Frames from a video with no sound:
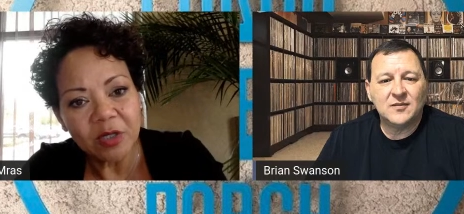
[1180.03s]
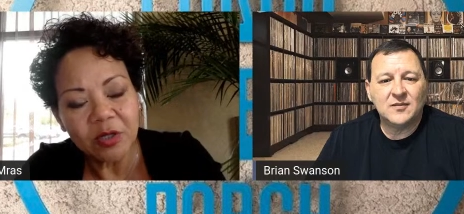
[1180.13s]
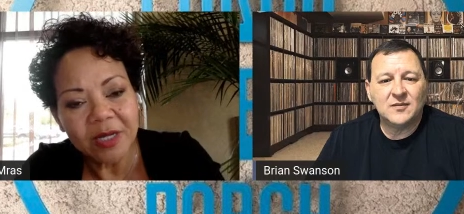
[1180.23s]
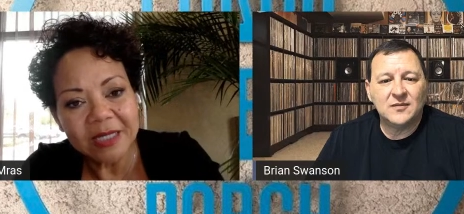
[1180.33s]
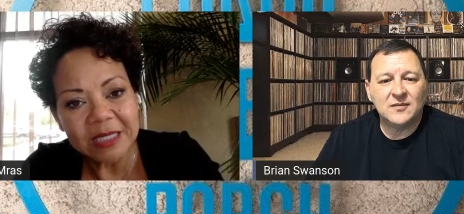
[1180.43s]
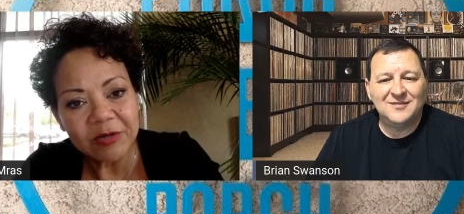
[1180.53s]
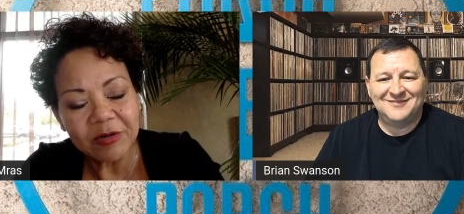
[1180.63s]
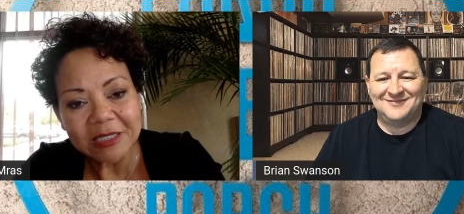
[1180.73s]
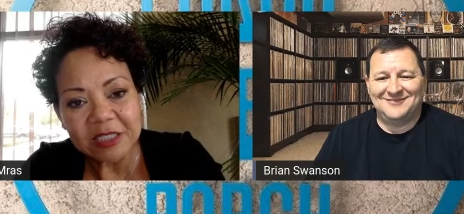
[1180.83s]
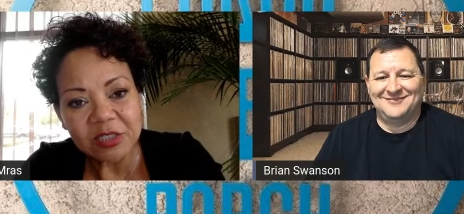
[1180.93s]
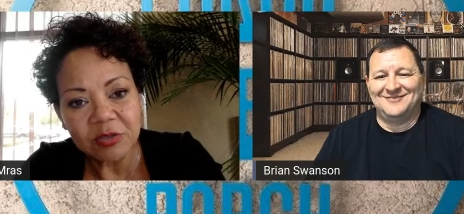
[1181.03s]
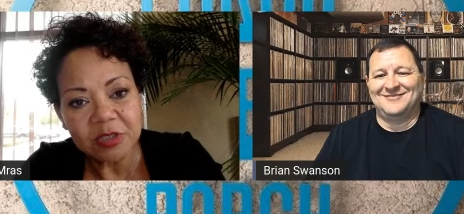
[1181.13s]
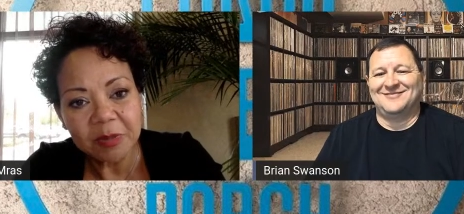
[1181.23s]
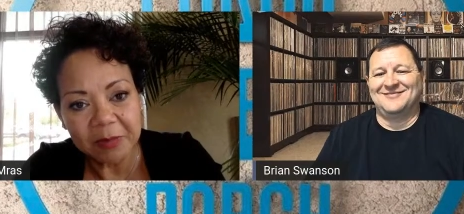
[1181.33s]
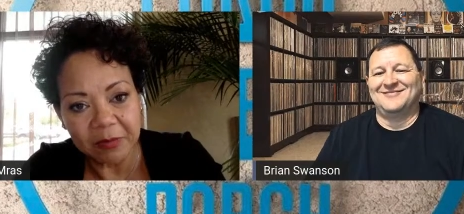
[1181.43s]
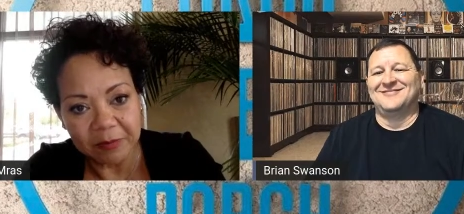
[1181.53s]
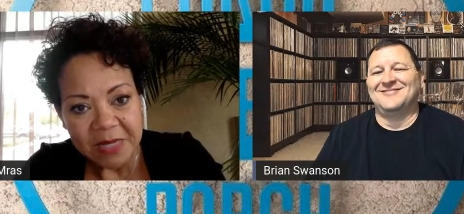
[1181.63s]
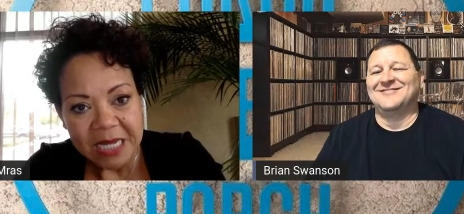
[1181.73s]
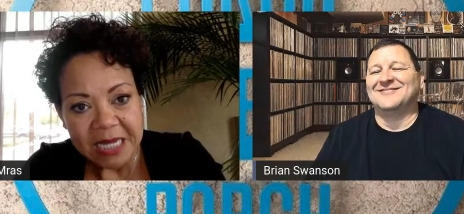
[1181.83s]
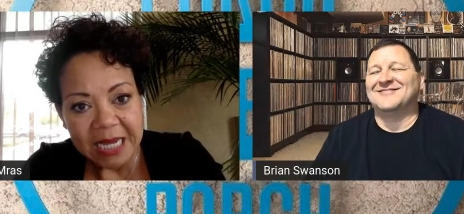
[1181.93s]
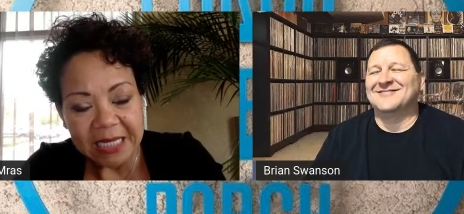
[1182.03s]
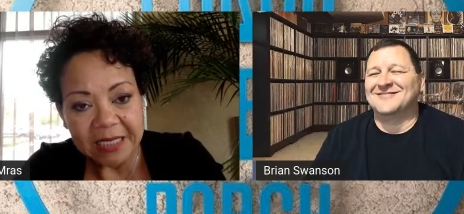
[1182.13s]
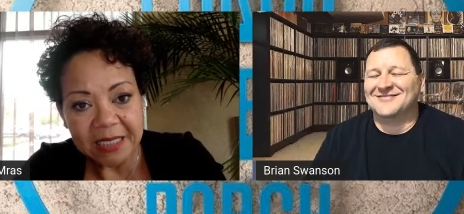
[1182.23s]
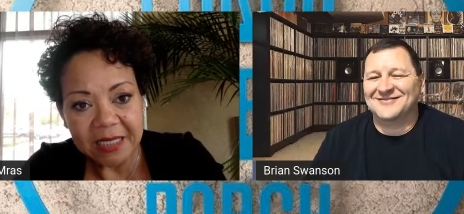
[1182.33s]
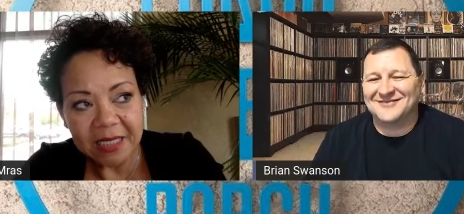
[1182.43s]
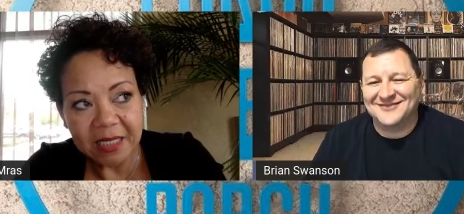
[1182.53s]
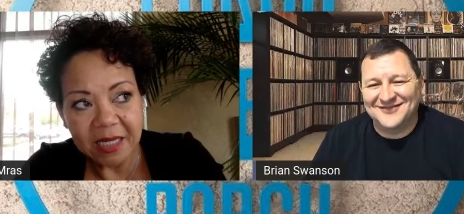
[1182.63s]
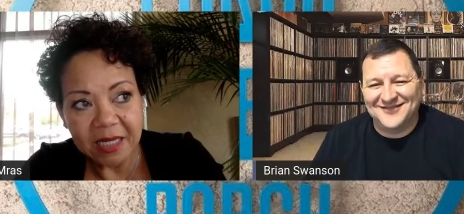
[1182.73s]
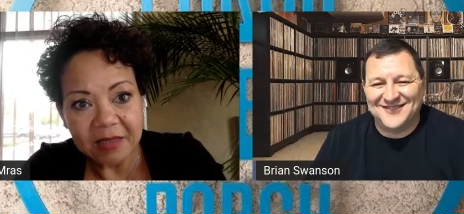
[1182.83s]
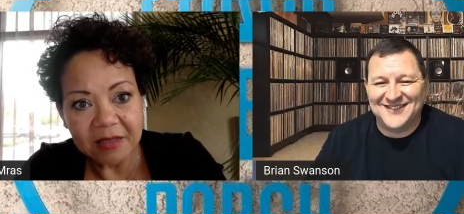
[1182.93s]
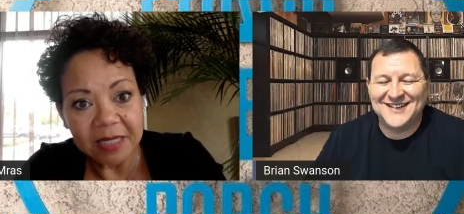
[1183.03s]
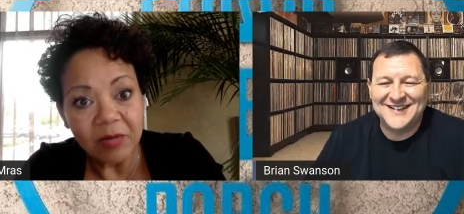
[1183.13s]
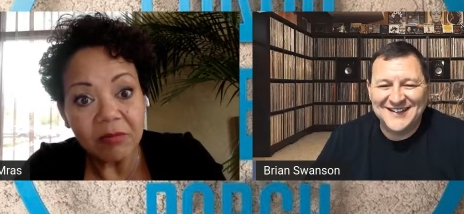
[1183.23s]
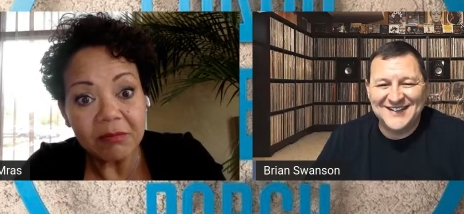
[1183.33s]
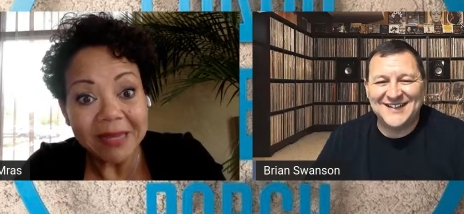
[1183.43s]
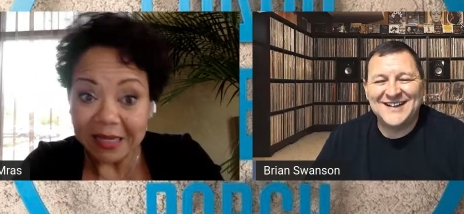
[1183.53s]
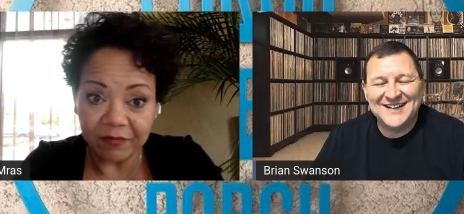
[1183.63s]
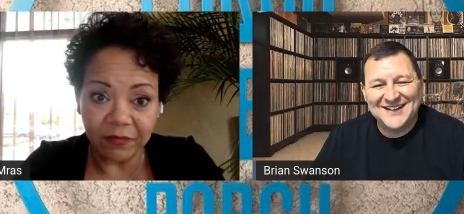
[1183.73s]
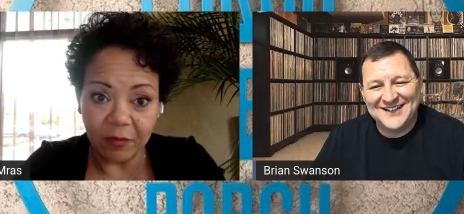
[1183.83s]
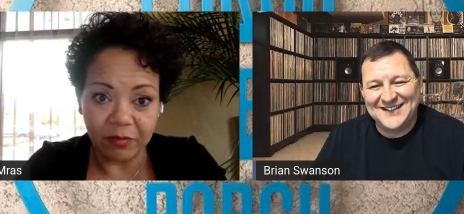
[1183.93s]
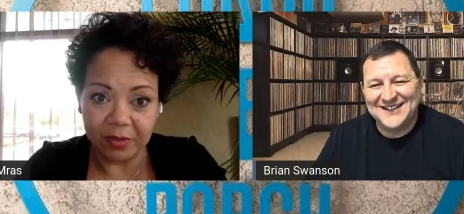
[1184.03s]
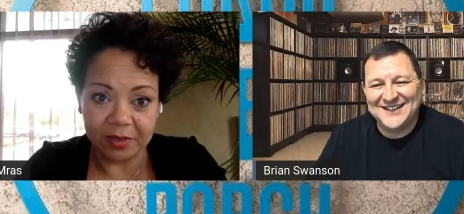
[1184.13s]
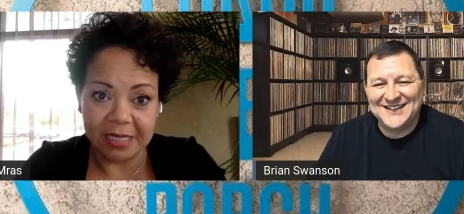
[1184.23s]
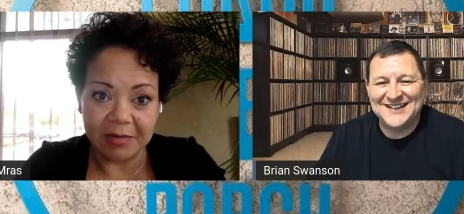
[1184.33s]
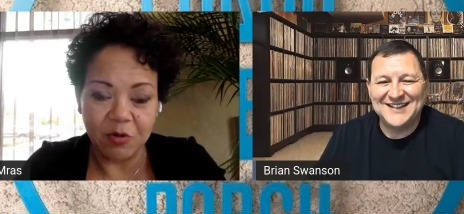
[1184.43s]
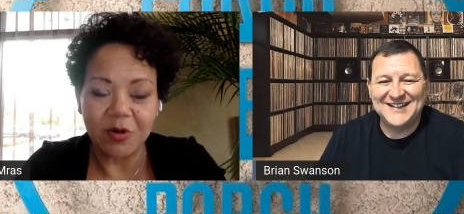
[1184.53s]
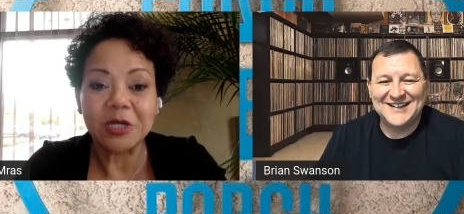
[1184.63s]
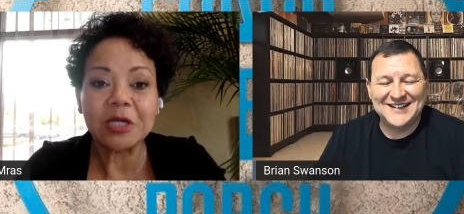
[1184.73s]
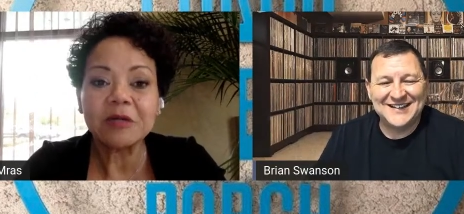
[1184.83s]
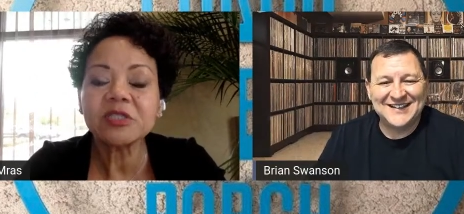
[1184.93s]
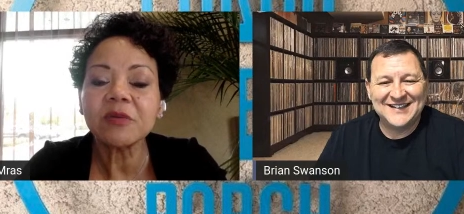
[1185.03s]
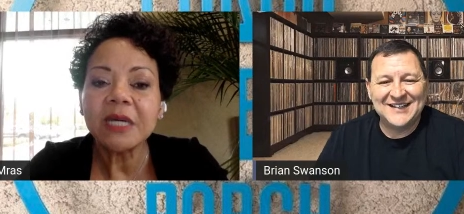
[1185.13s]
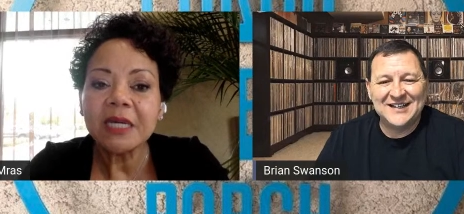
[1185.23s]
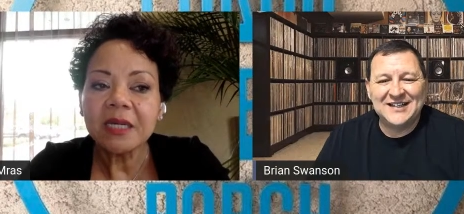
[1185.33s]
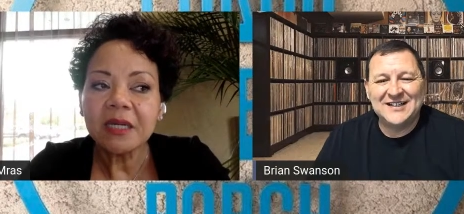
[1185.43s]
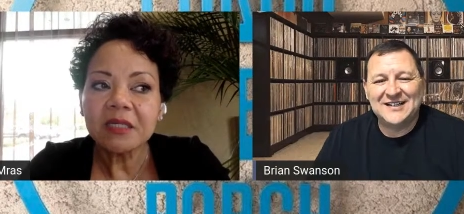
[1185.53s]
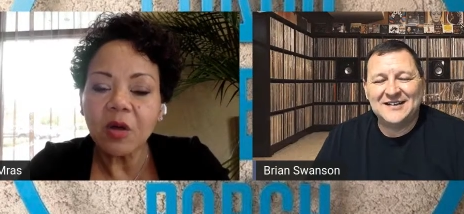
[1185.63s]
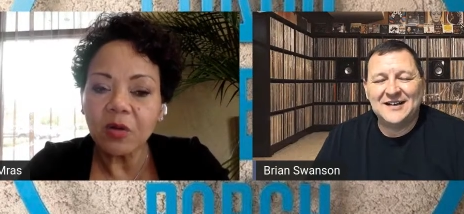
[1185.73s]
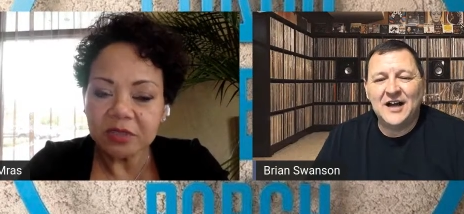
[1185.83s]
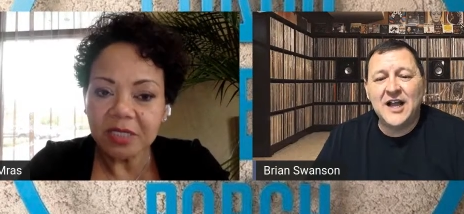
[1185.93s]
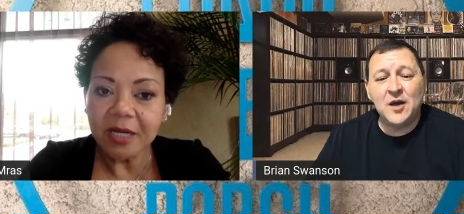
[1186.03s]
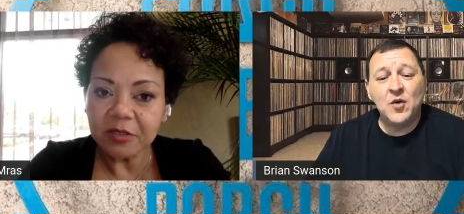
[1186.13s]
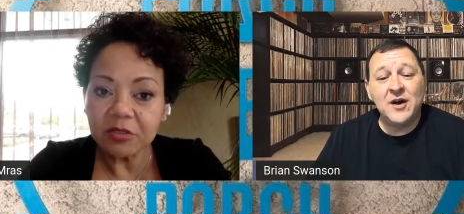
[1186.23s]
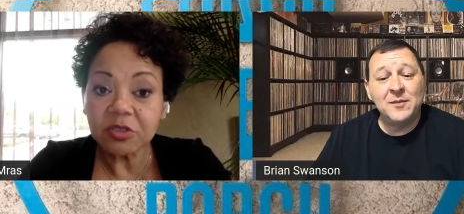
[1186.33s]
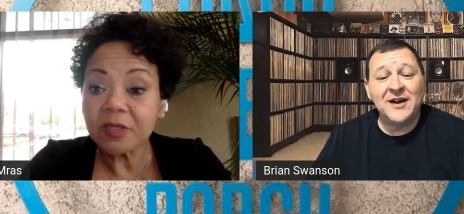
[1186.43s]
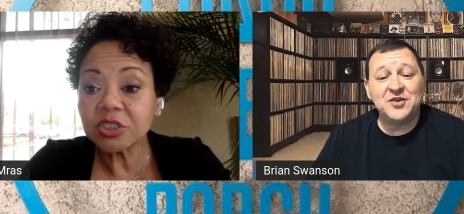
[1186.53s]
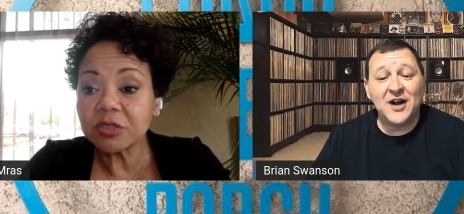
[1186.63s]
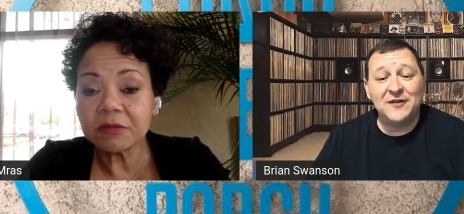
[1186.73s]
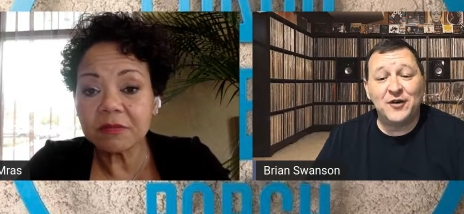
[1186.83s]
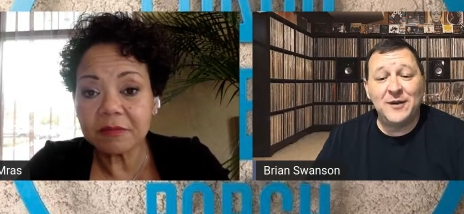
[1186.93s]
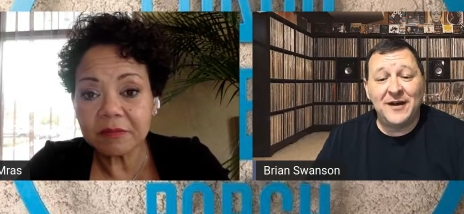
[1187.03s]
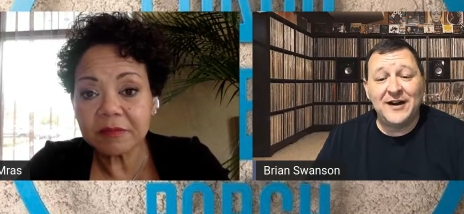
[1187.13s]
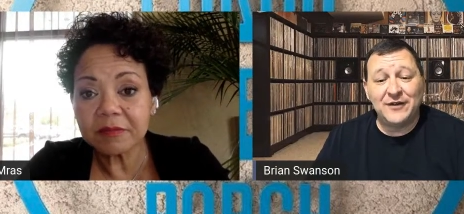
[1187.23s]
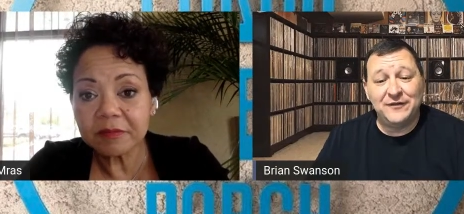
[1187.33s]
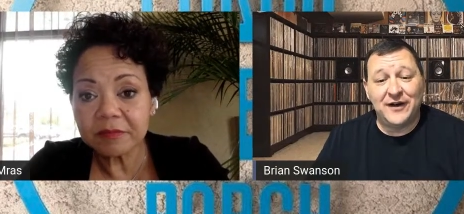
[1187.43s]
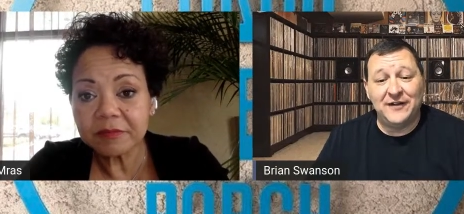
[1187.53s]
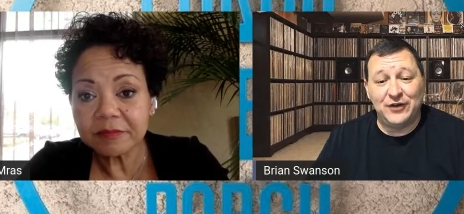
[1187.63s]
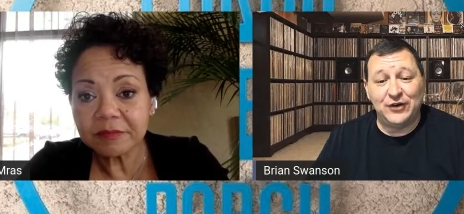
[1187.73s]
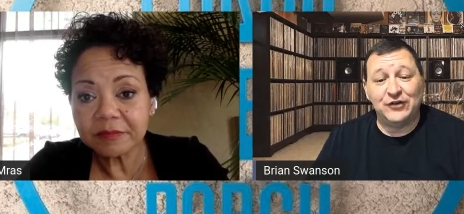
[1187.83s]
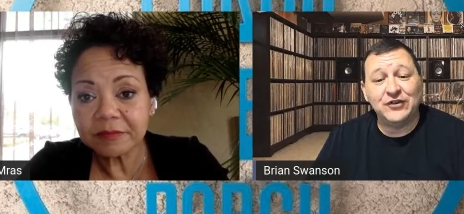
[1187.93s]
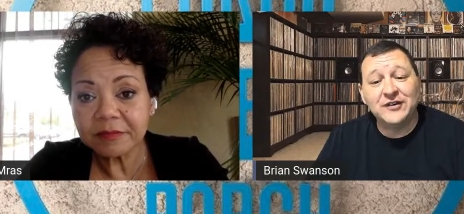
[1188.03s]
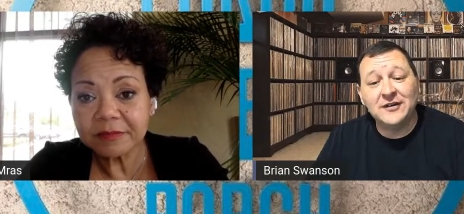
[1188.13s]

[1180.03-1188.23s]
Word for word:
Speaker 1: want to look on the internet to search people, and uh, they don't make phone books anymore. You know, so
Speaker 2: oh I get one in my driveway about every five years.